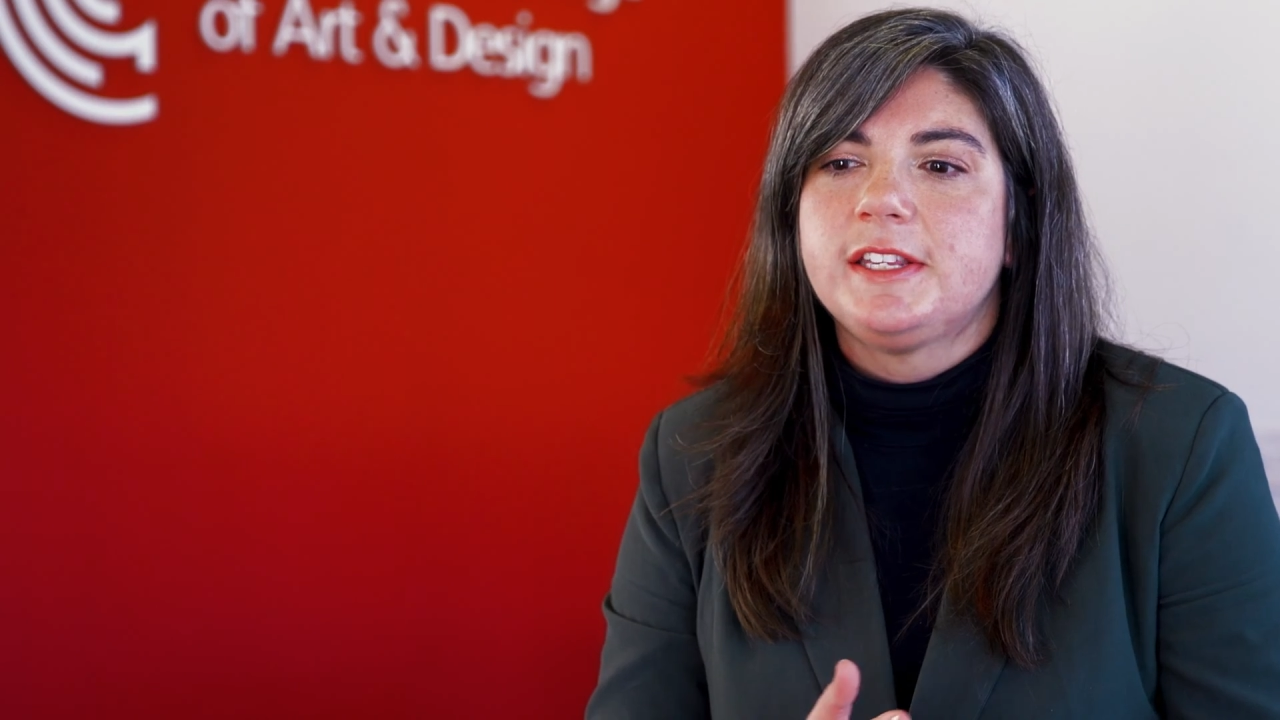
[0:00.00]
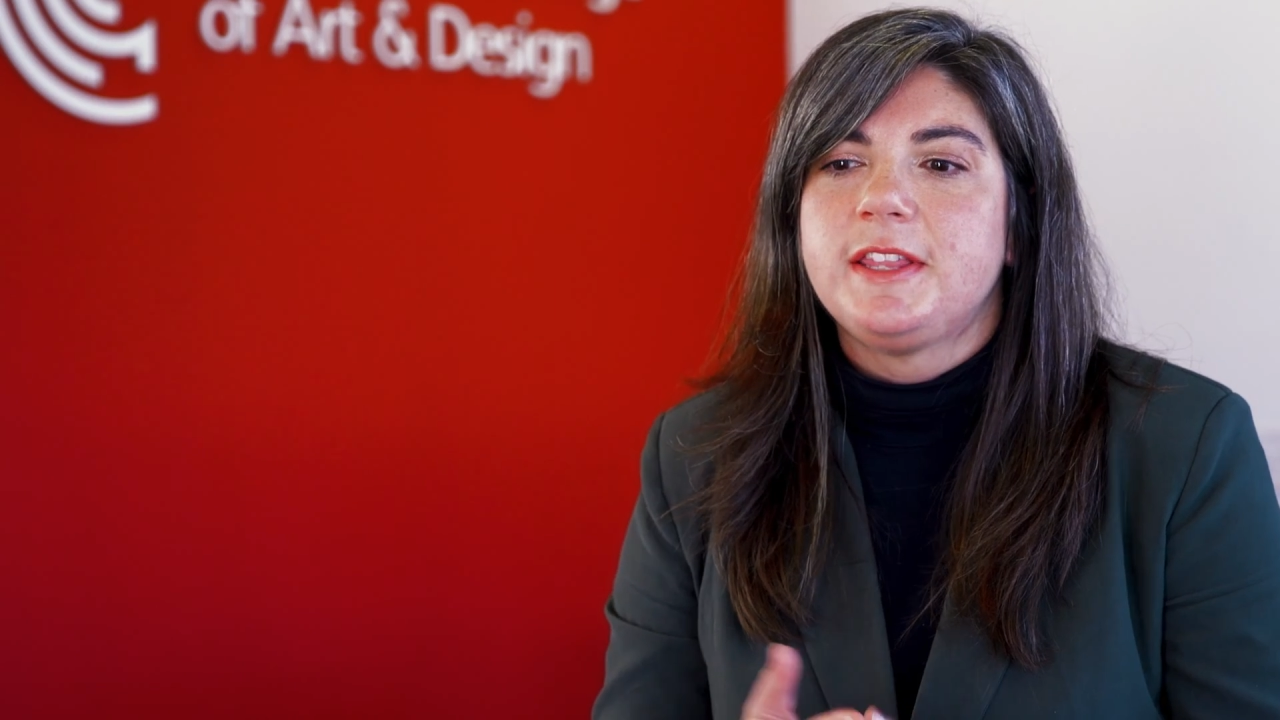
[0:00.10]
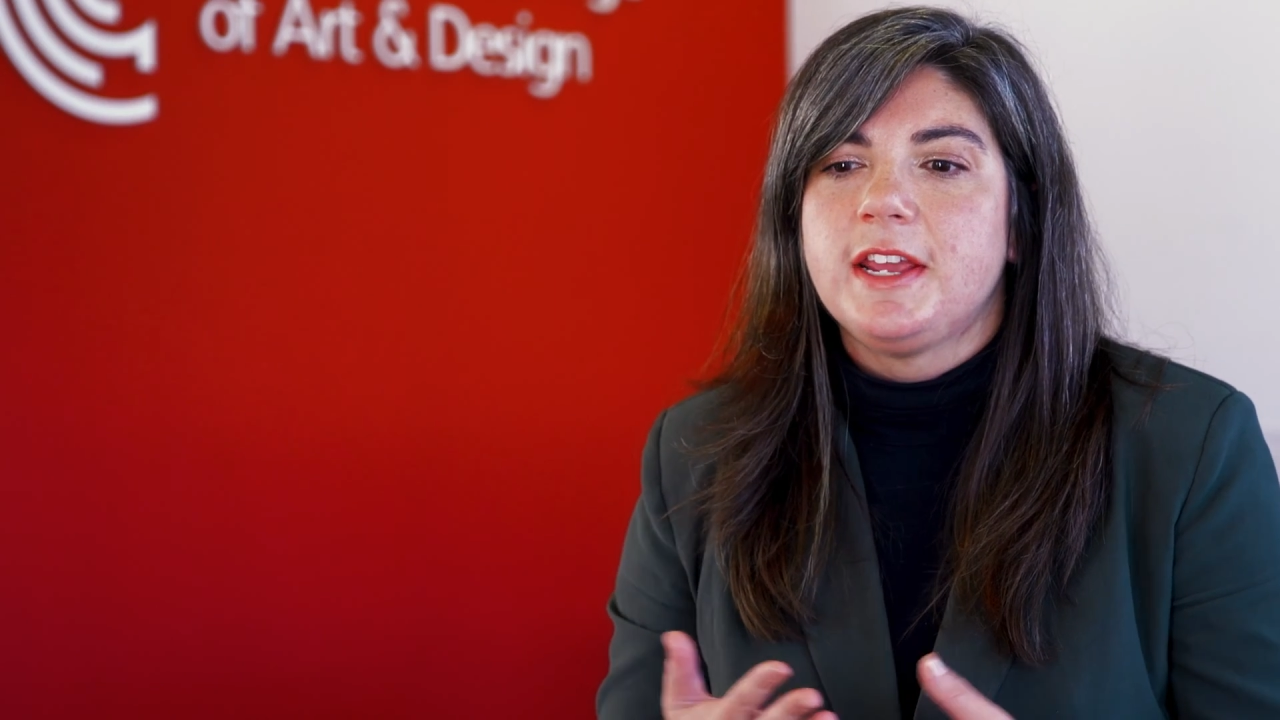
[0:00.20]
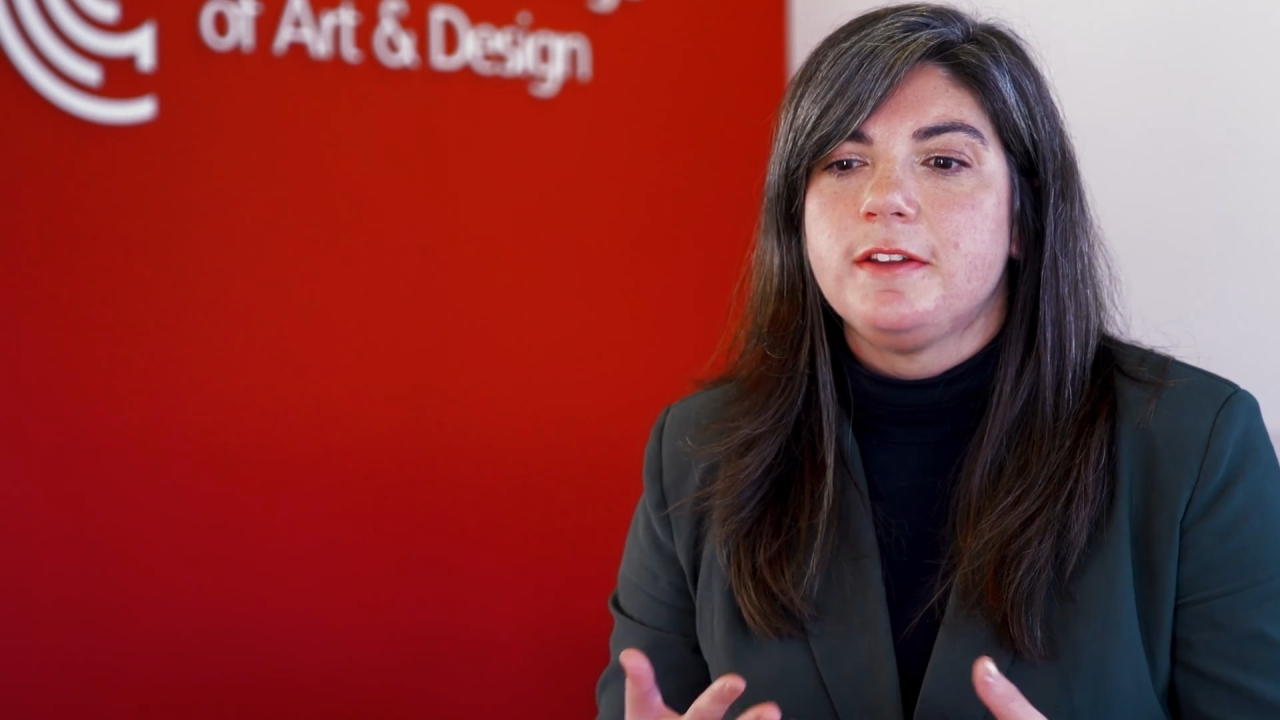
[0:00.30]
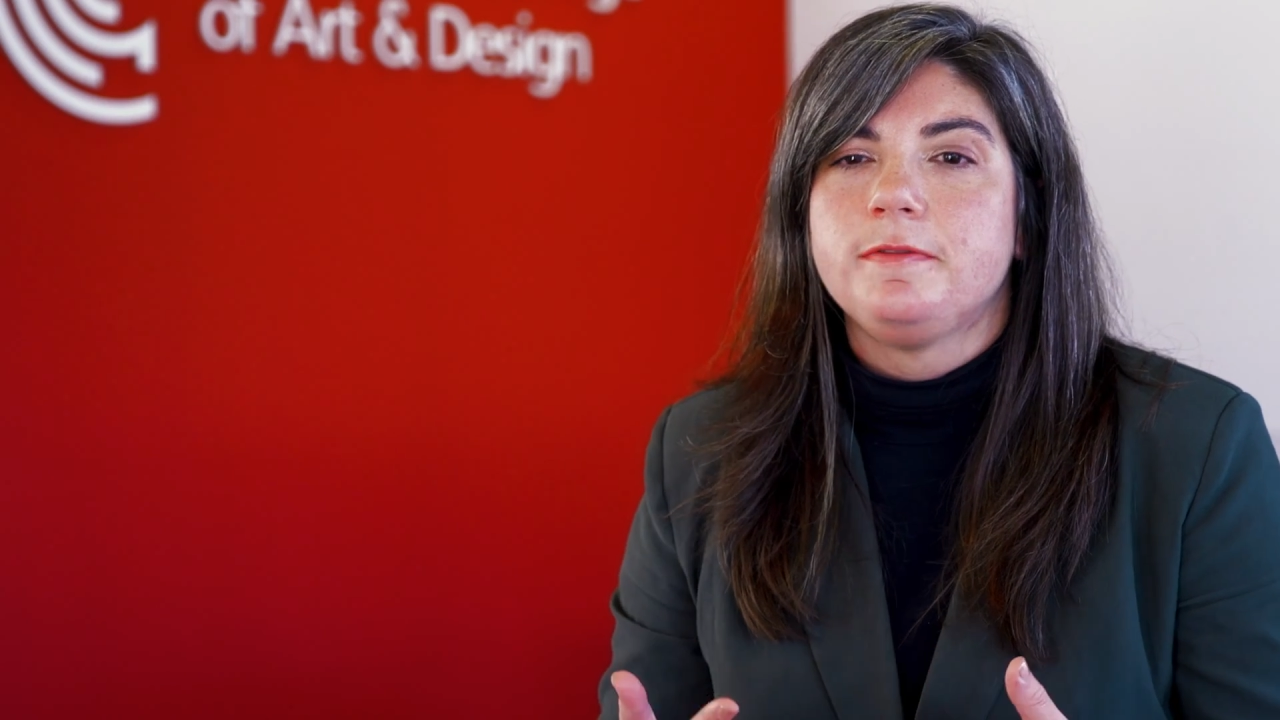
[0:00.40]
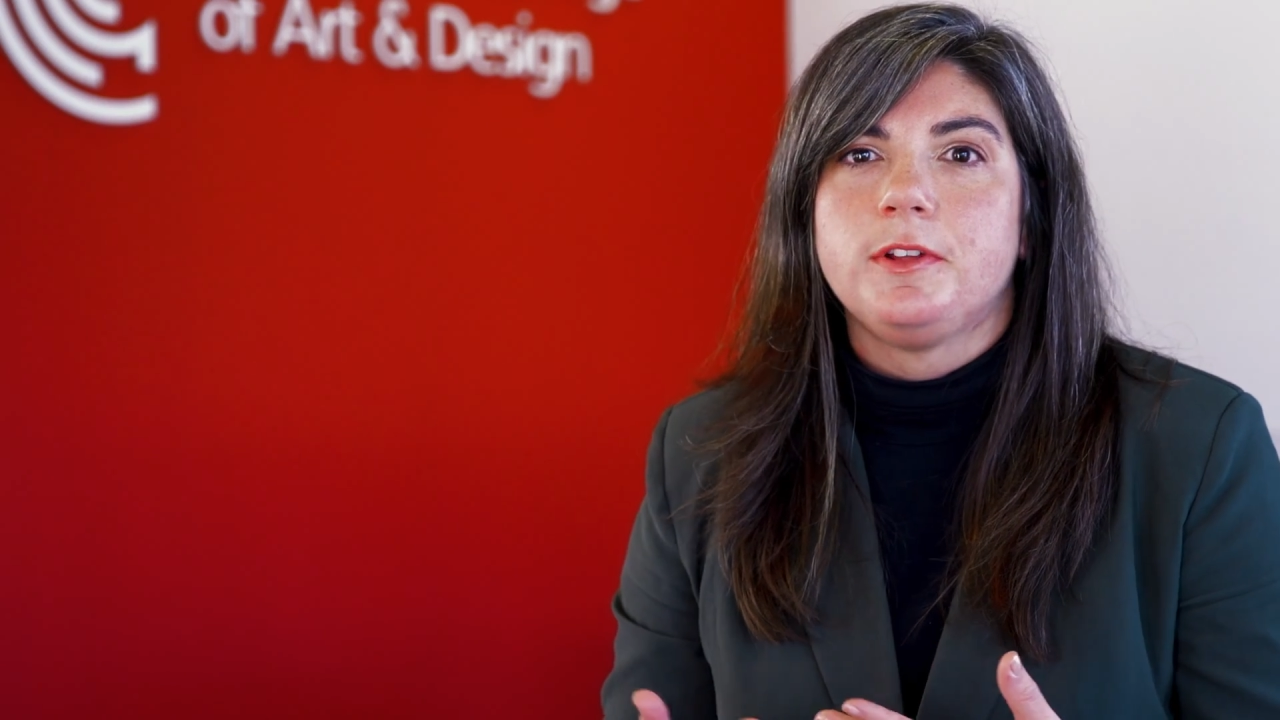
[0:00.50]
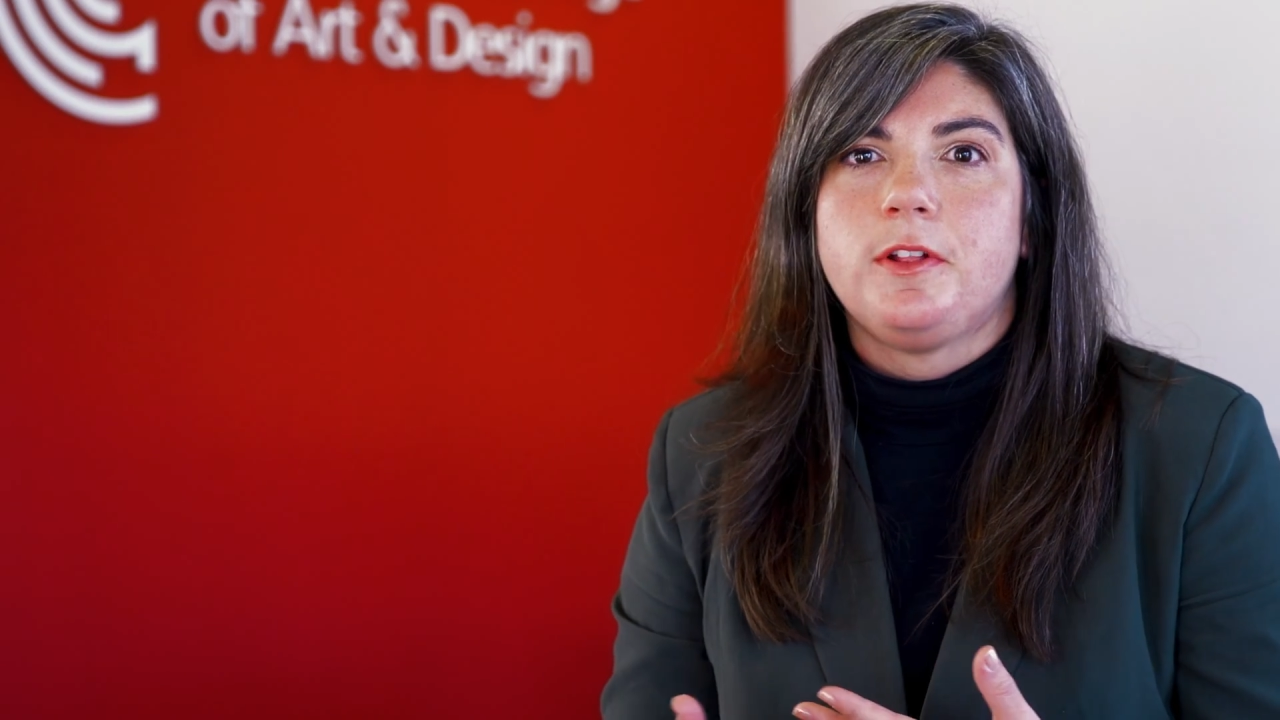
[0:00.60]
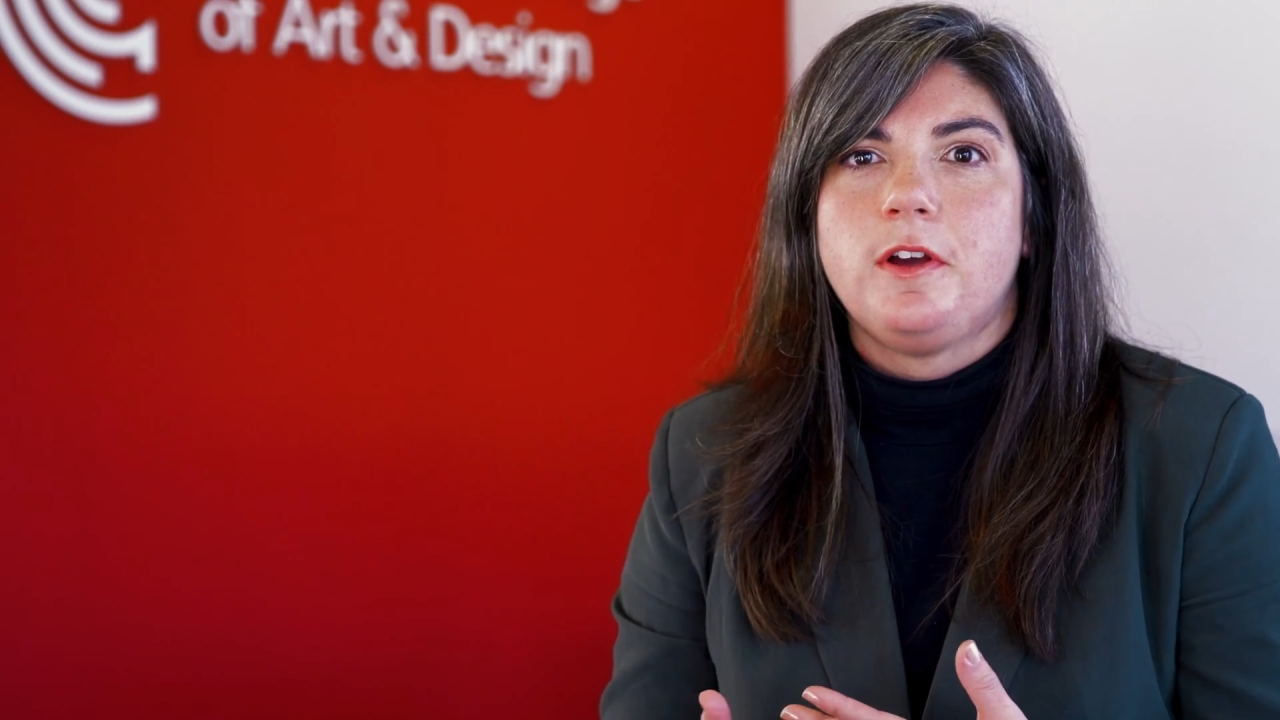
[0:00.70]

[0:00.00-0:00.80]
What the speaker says: they can feel